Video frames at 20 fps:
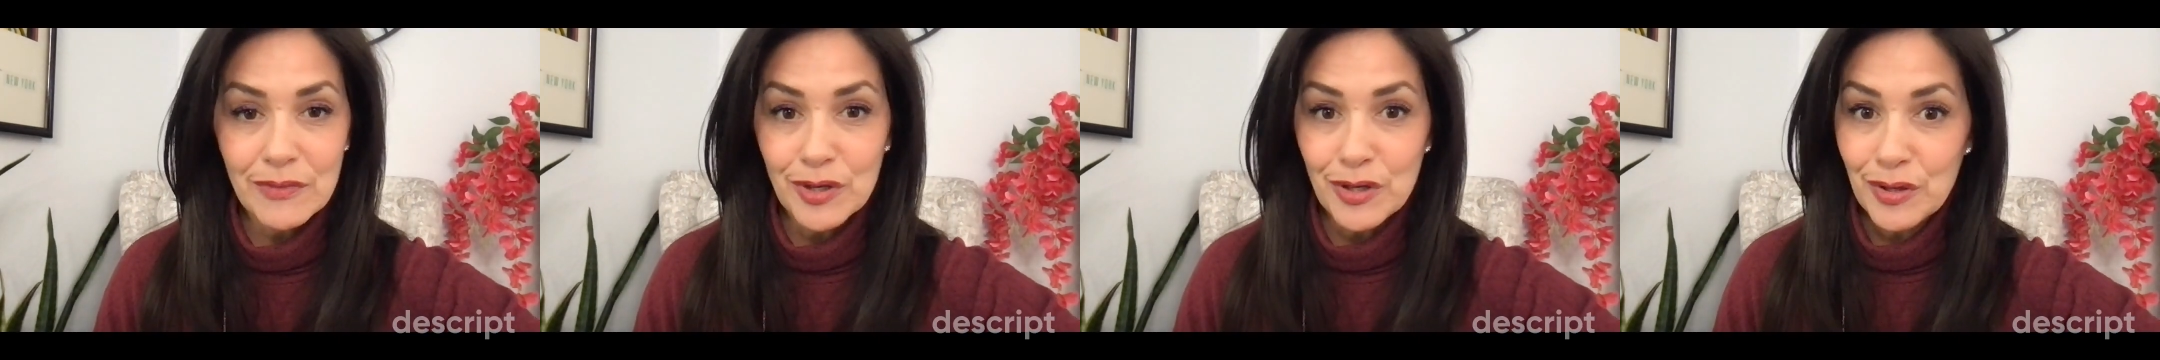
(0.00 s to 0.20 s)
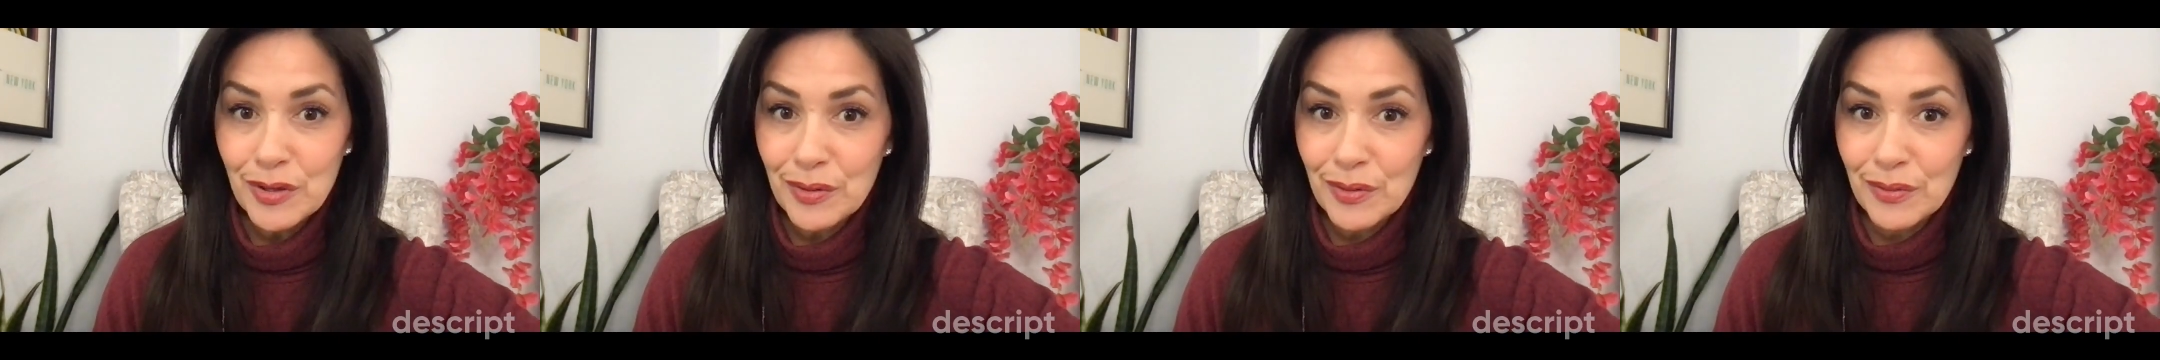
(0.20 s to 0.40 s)

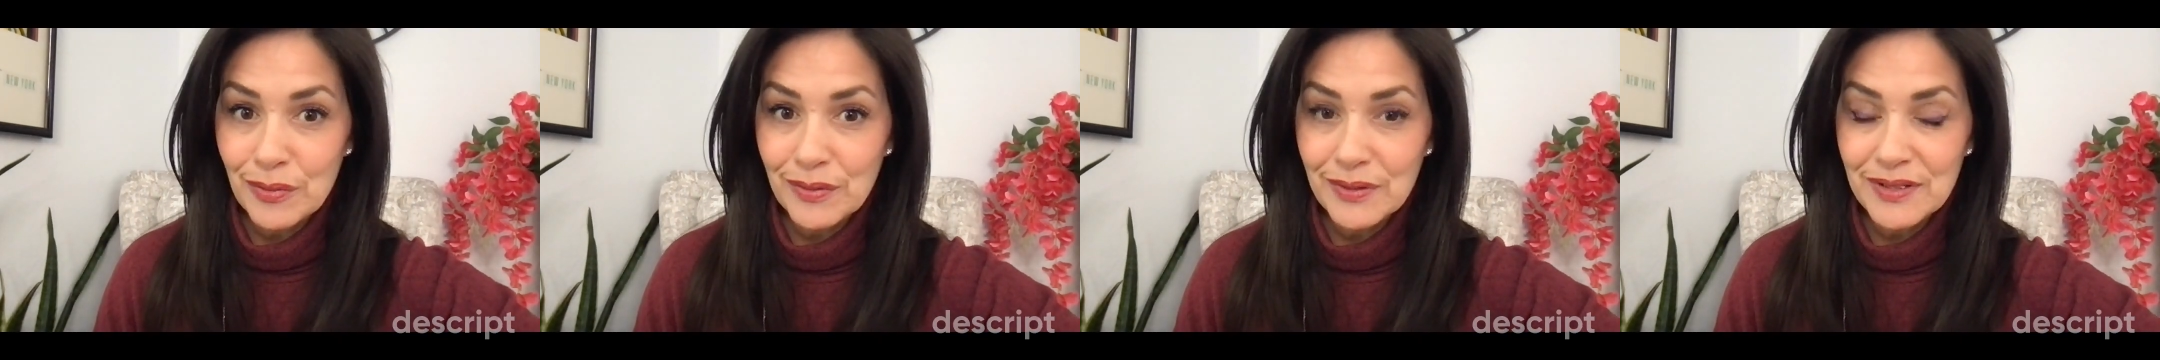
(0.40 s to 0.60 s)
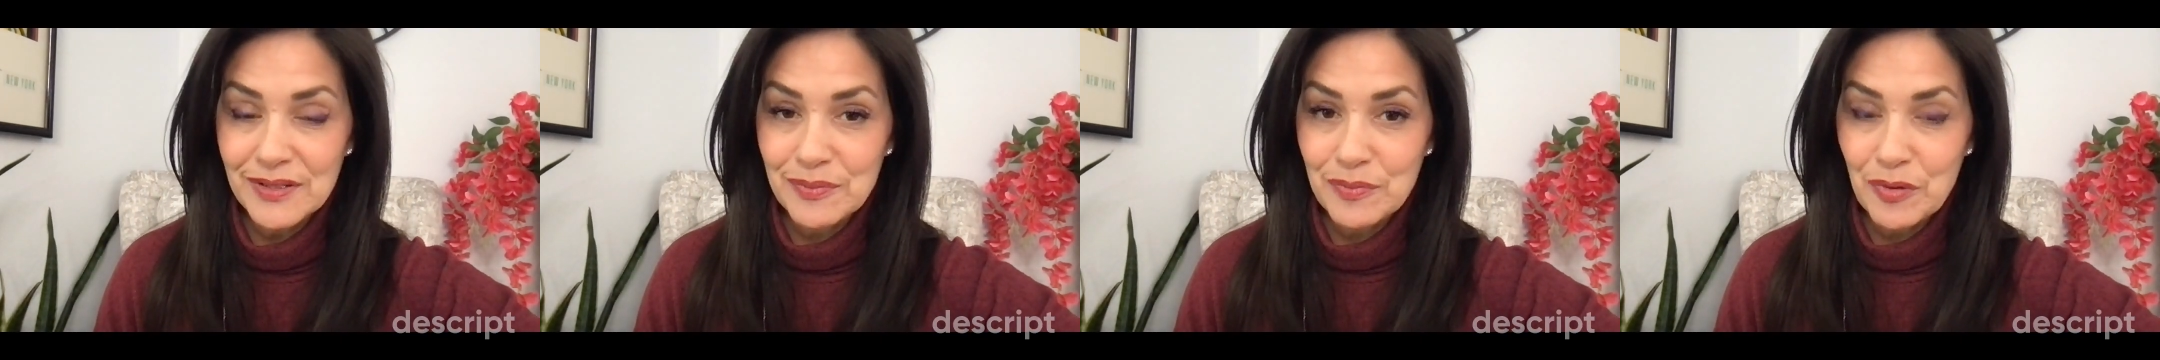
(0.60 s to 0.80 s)

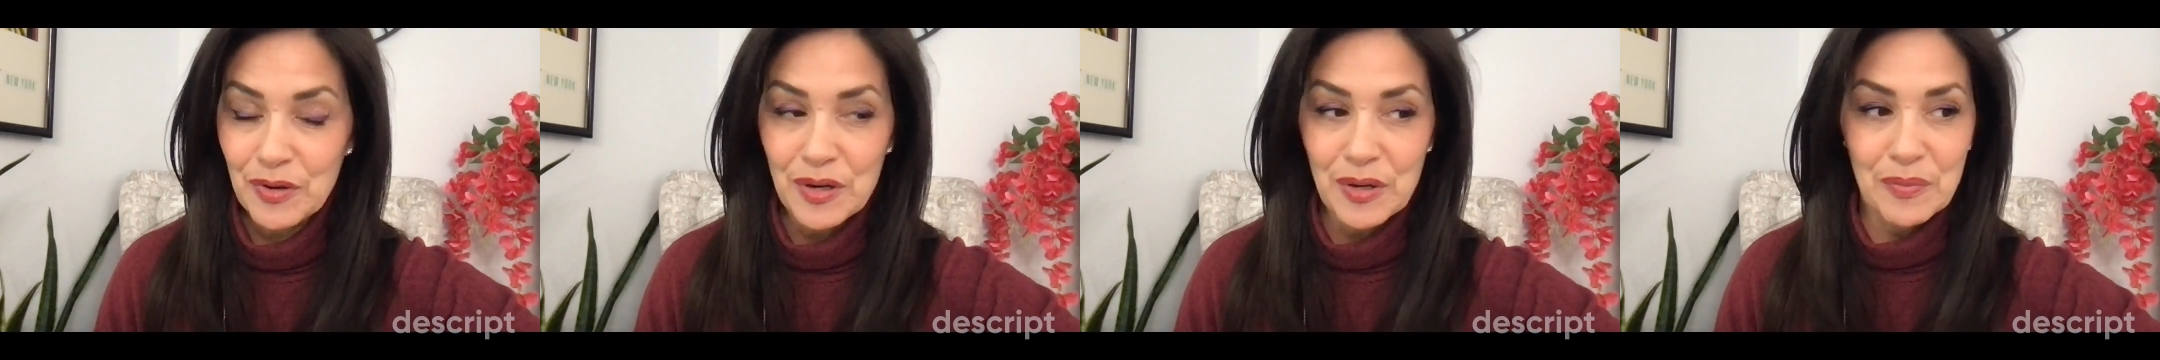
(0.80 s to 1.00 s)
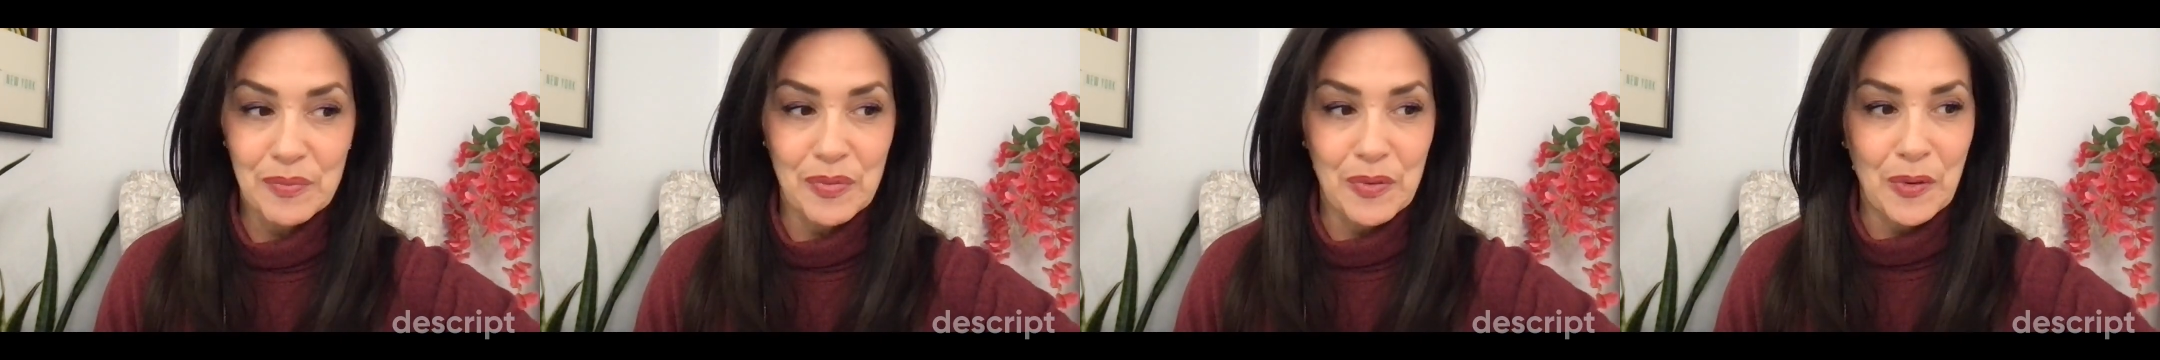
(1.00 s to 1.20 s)
you is
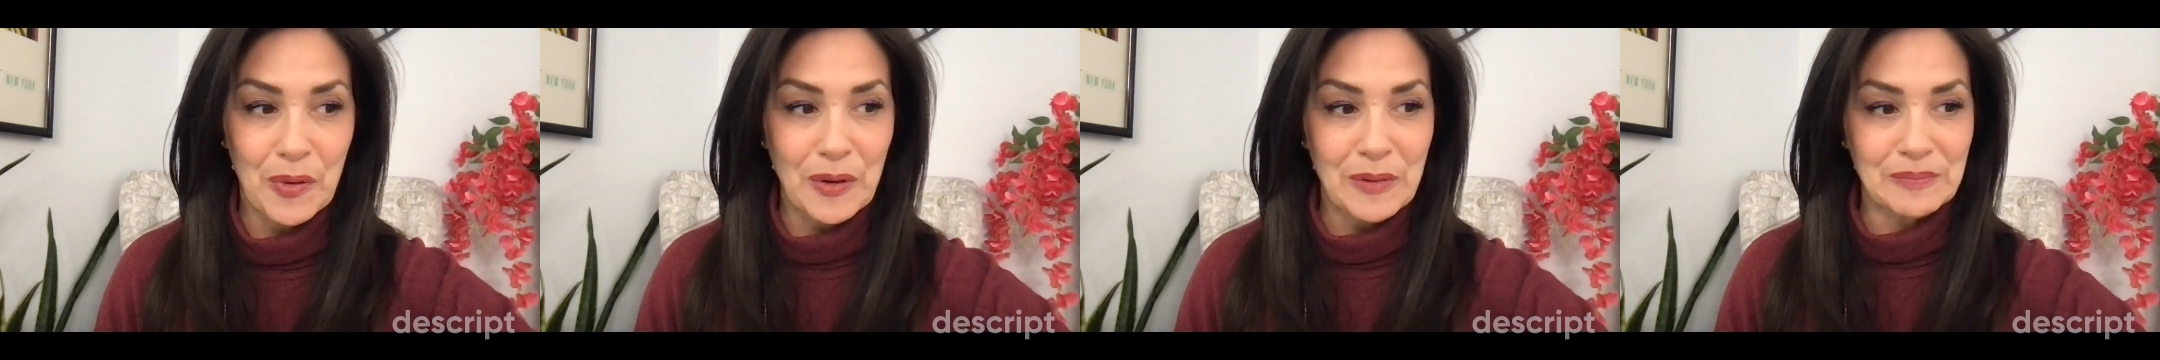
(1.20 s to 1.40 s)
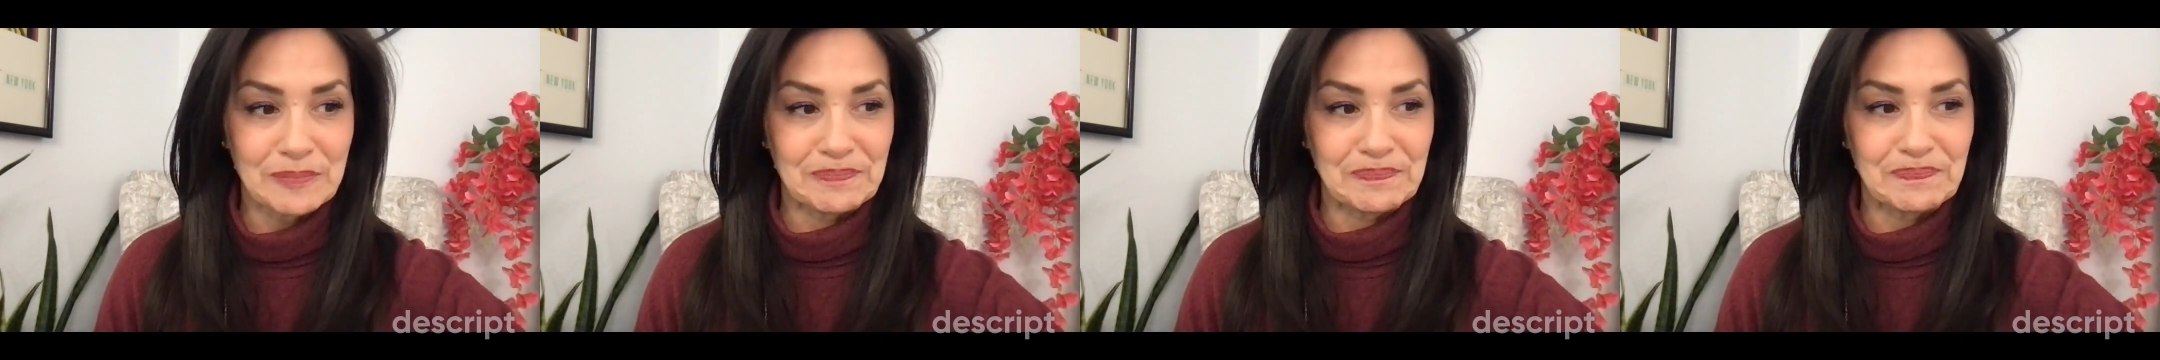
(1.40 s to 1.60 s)
pretty
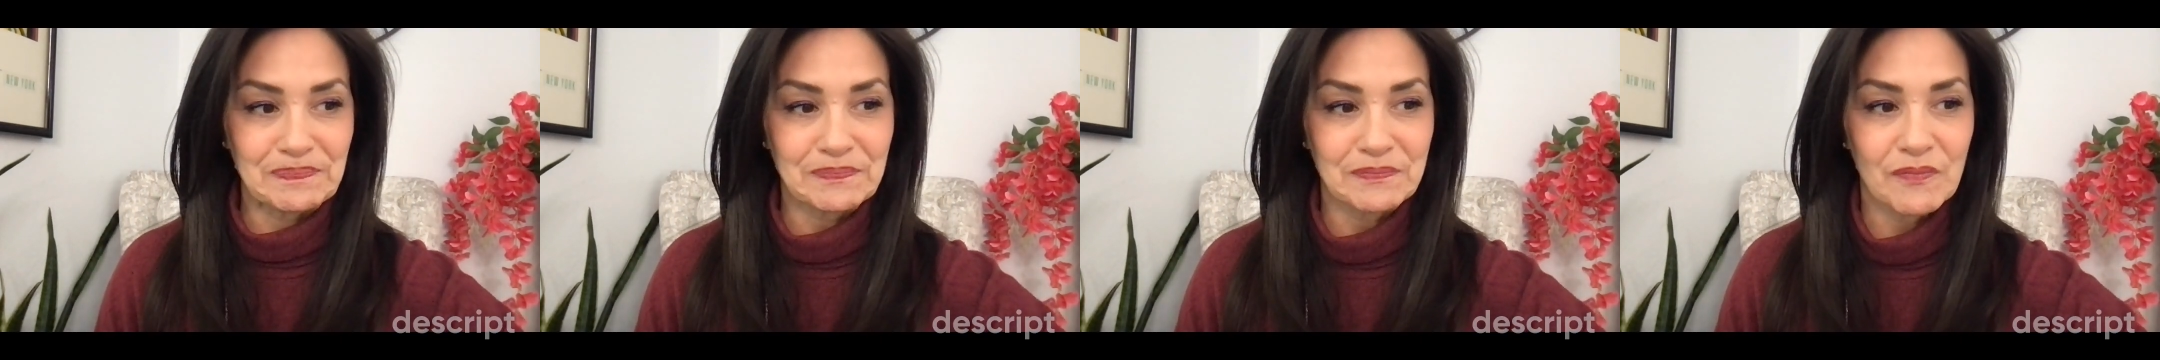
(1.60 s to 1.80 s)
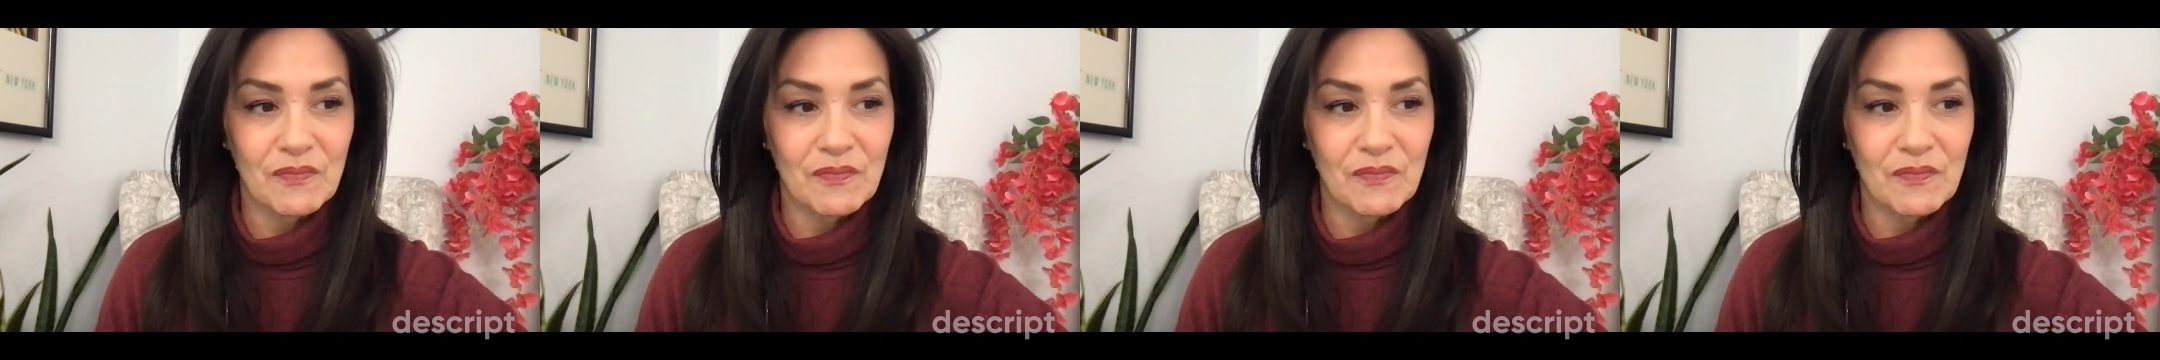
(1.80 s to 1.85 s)
important.